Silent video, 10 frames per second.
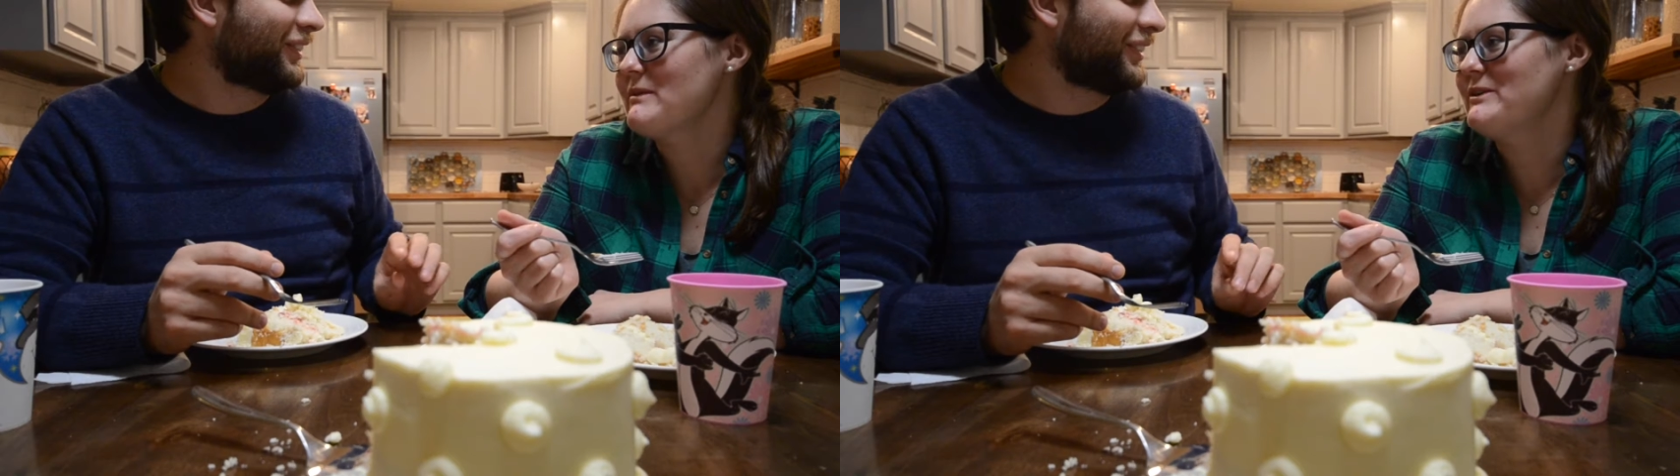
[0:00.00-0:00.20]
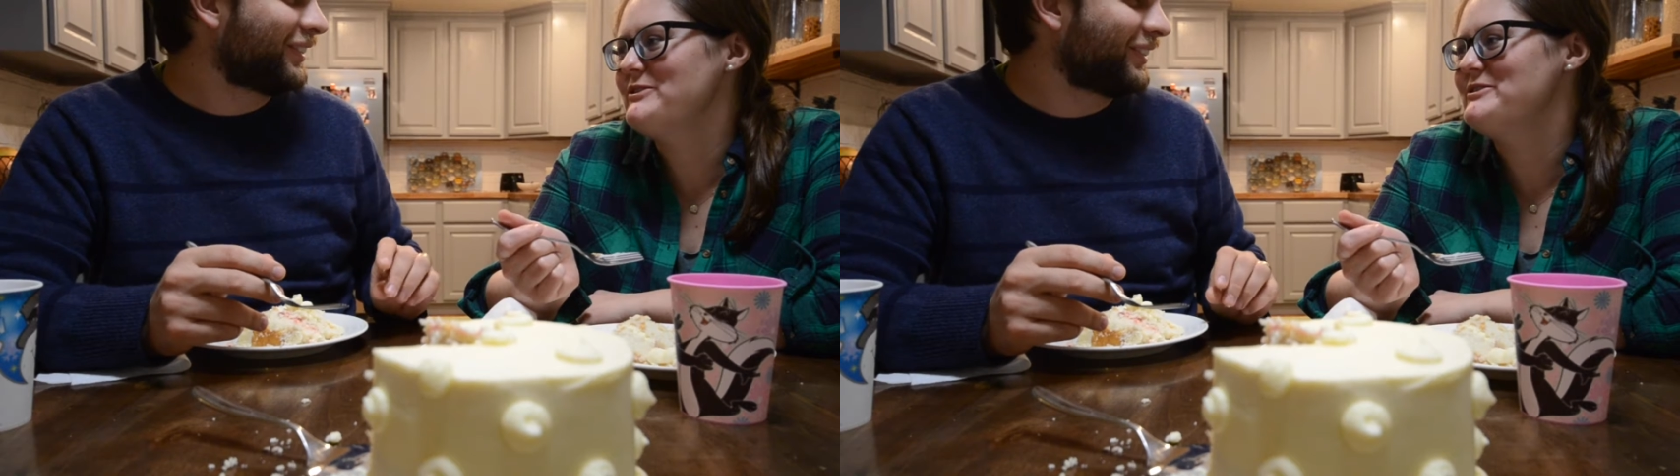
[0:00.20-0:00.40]

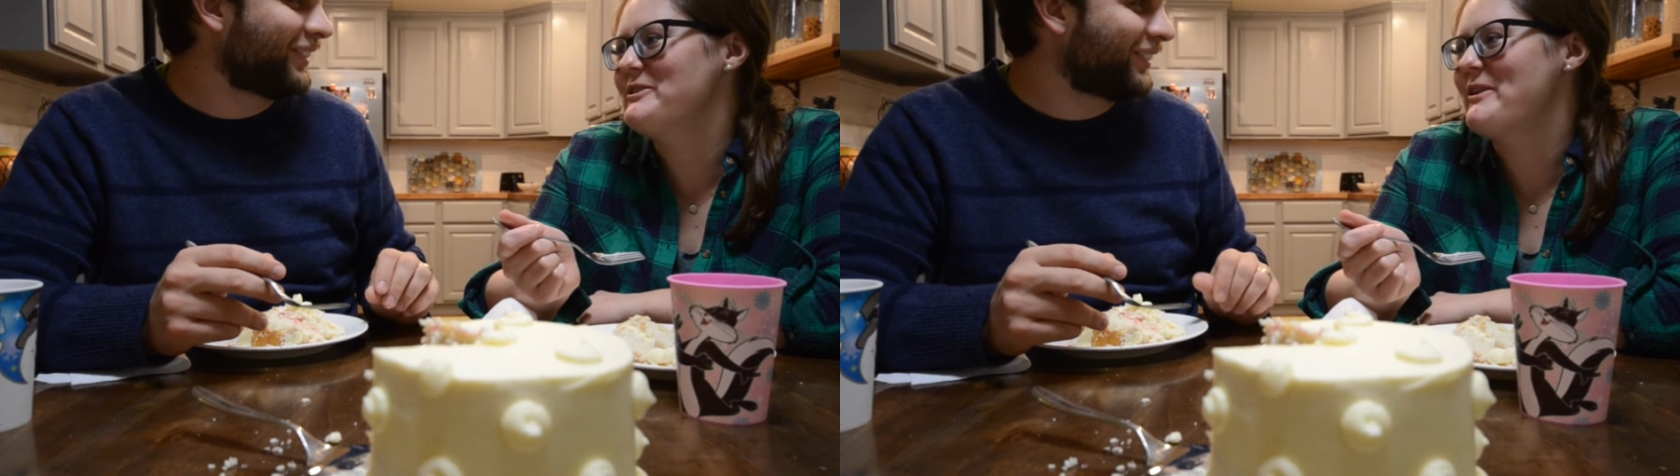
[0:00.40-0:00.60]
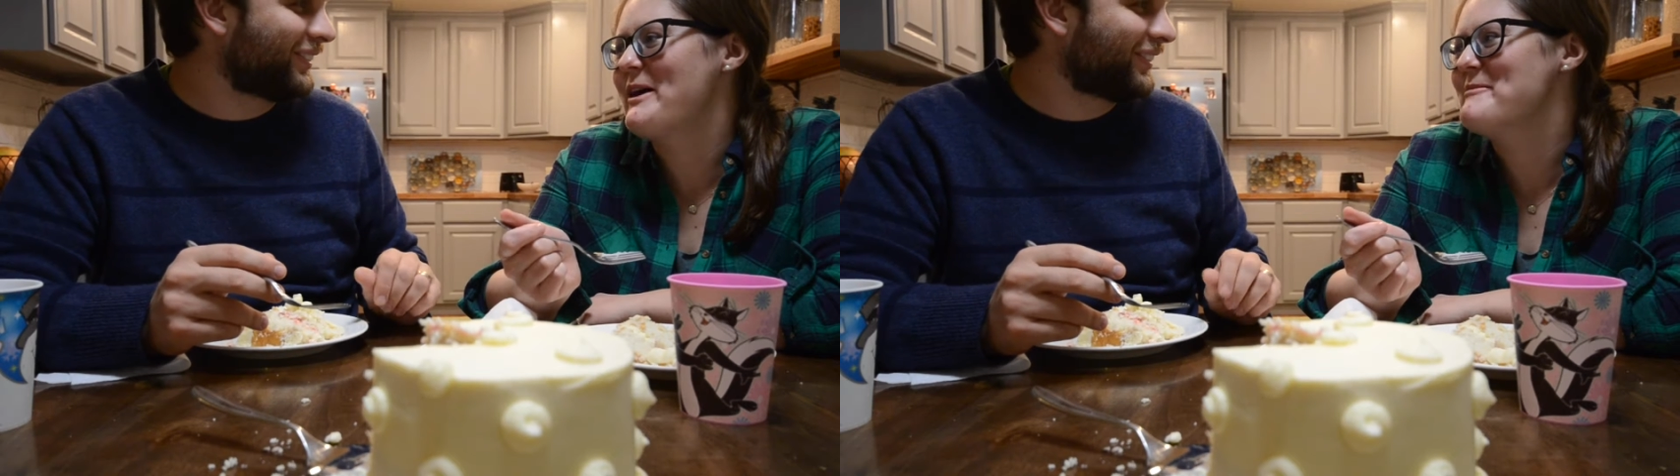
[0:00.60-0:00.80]
You didn't
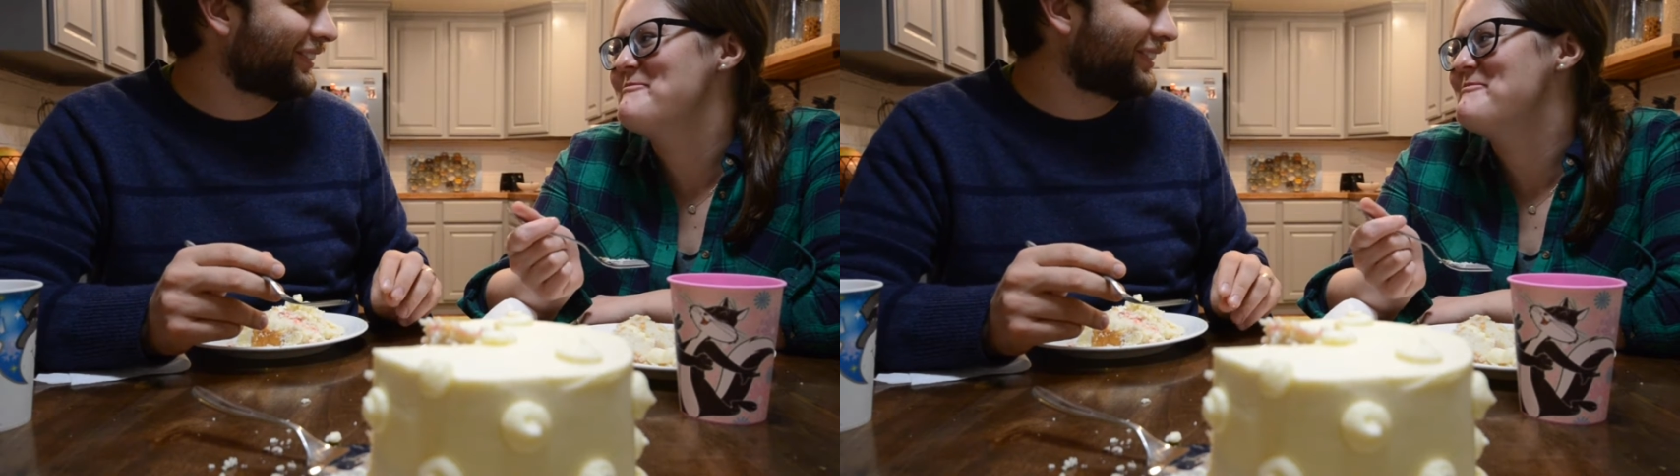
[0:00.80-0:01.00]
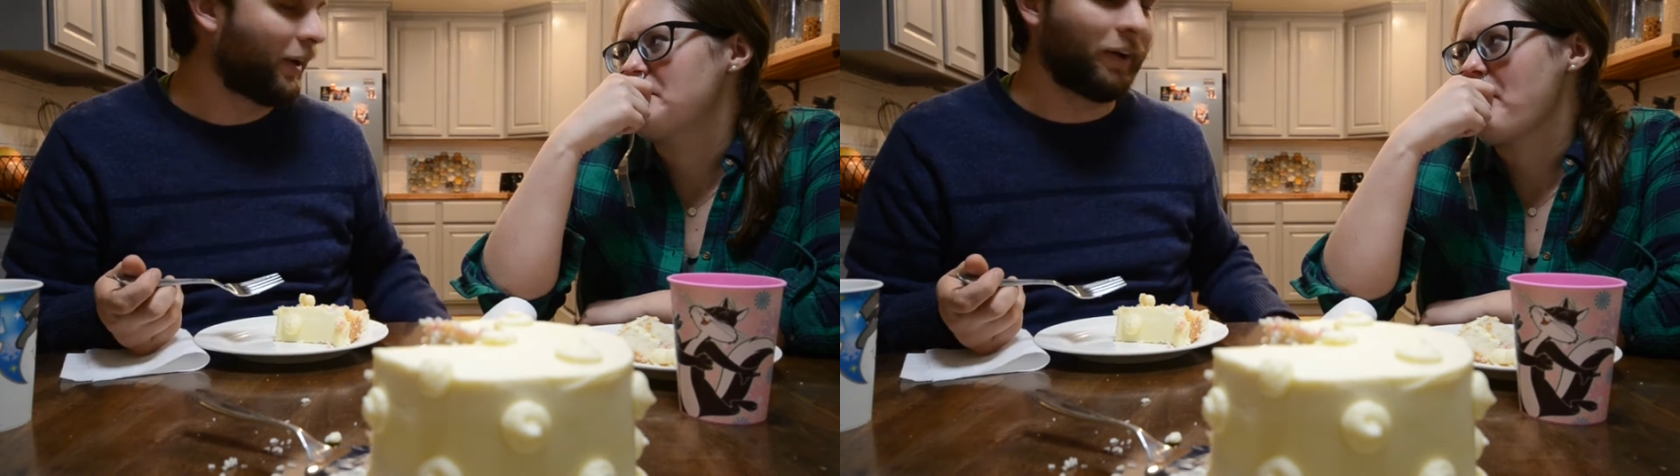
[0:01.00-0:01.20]
know that?
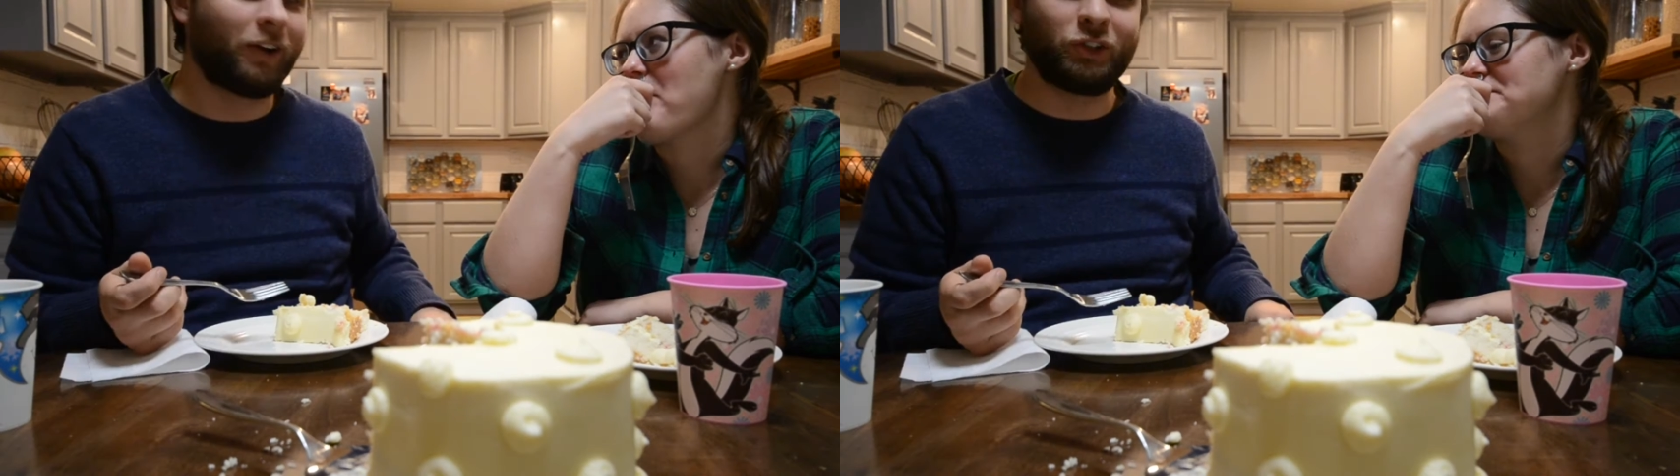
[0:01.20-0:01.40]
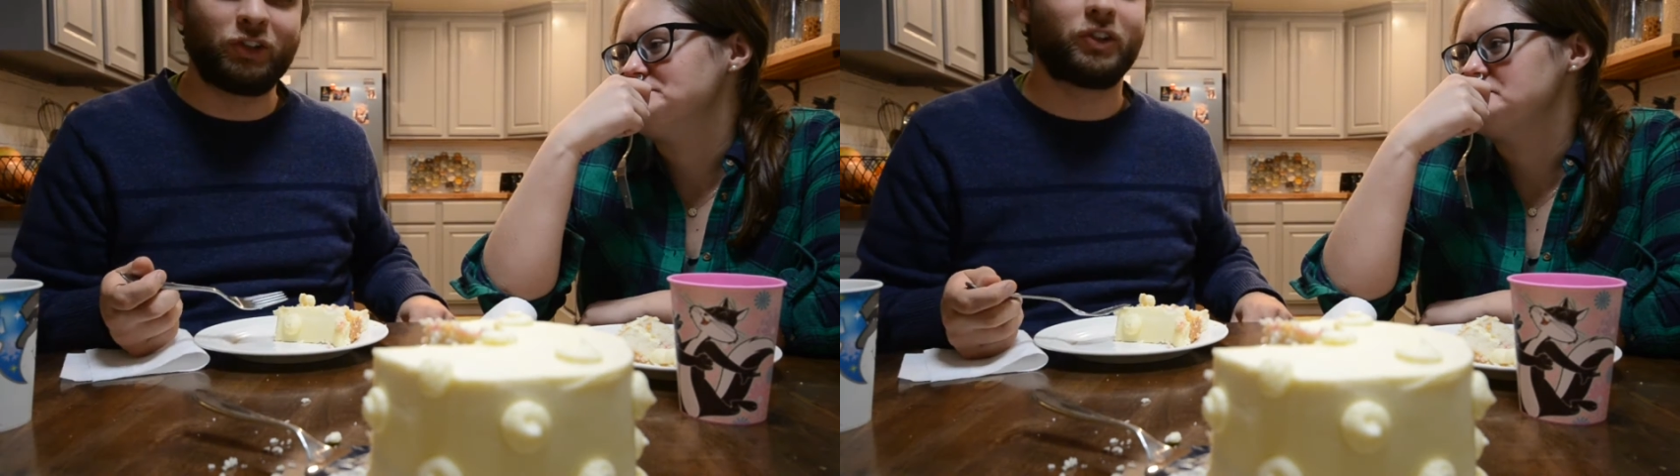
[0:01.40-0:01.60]
All you